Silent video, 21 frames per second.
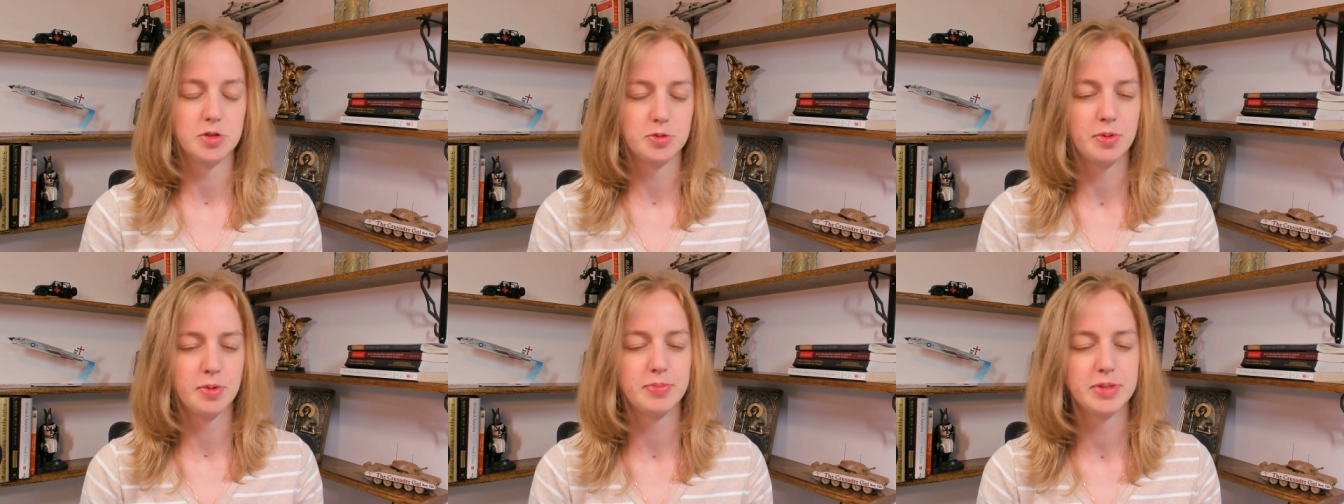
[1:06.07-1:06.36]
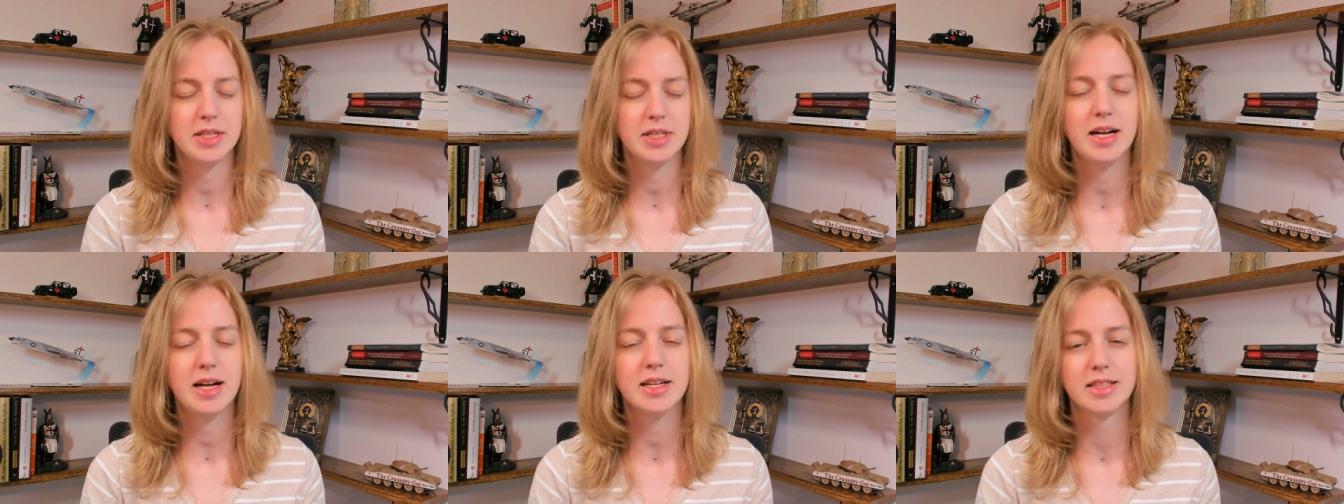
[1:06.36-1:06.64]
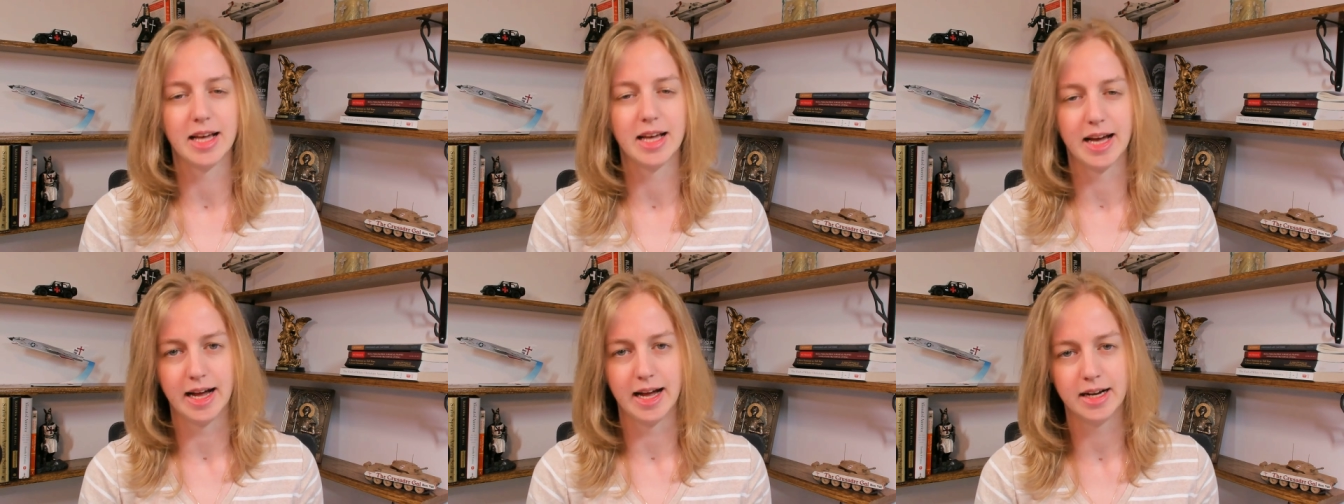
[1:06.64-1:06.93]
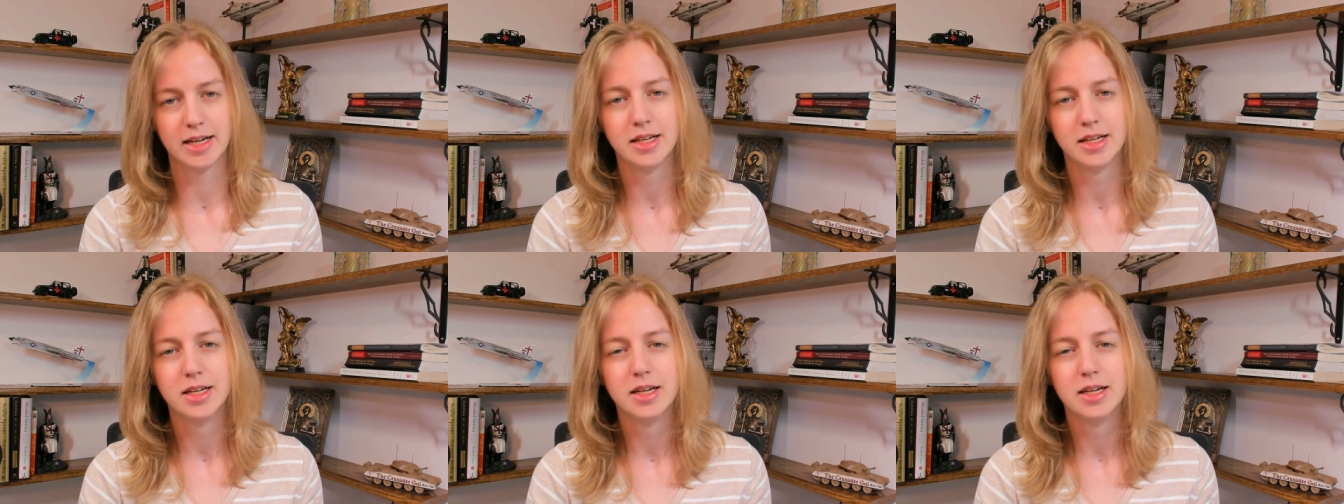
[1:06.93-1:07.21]
But beside that,
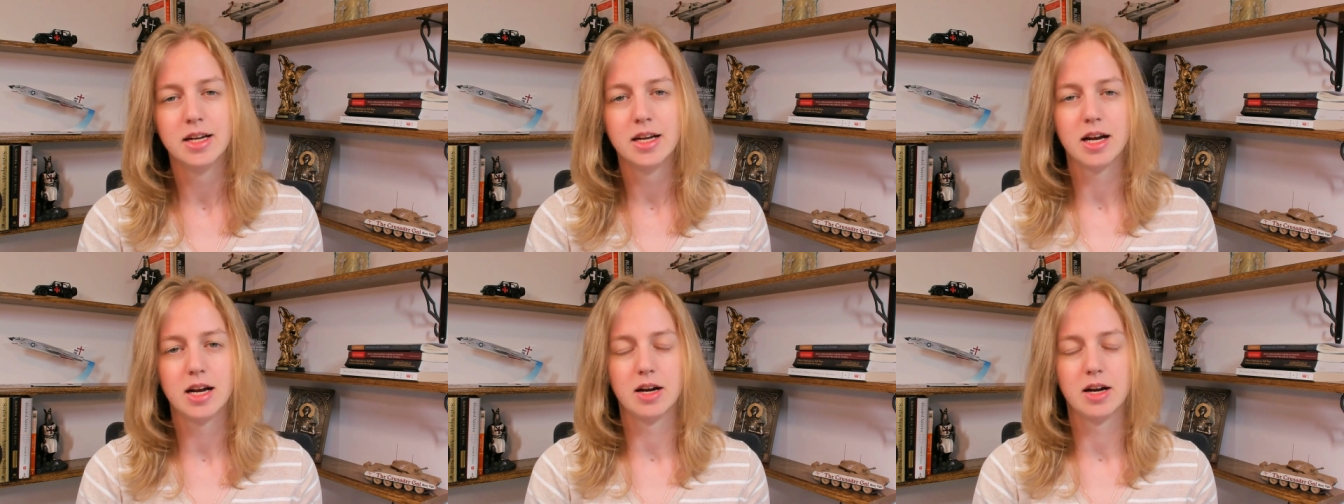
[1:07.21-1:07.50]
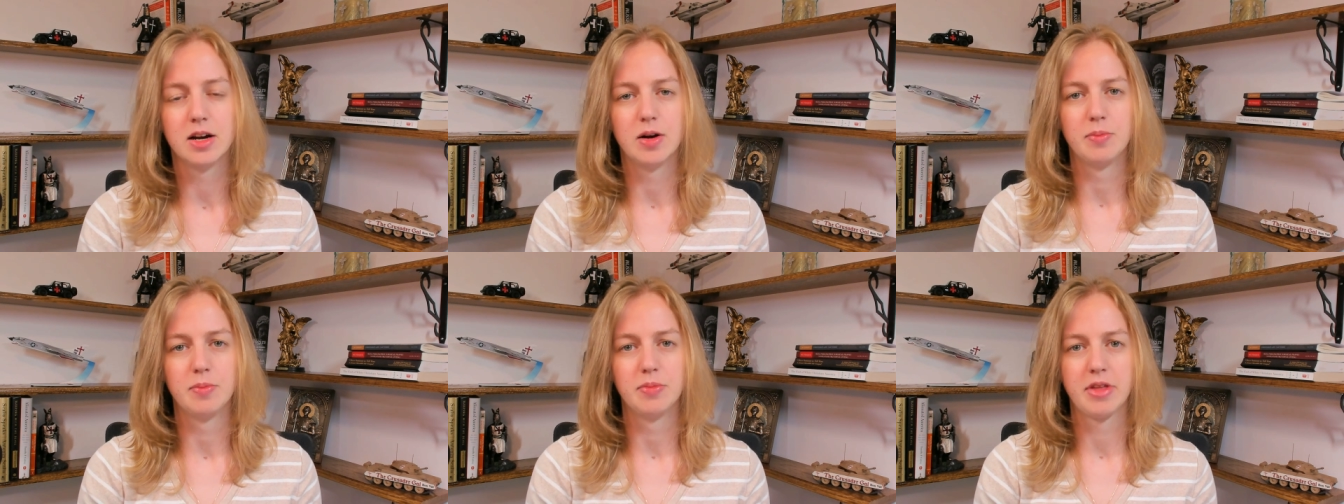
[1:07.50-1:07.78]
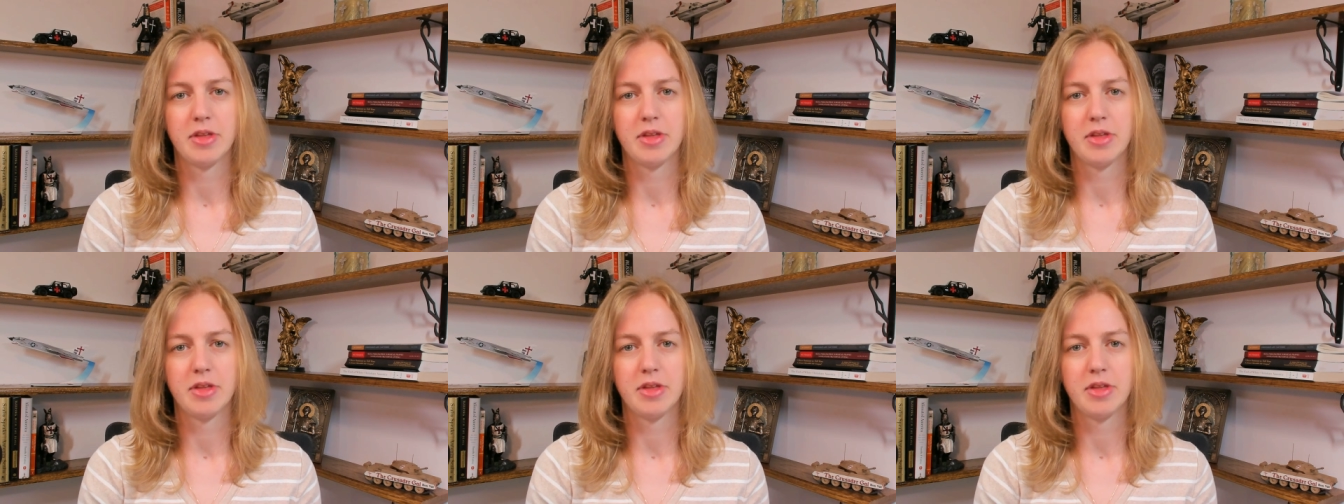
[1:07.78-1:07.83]
um,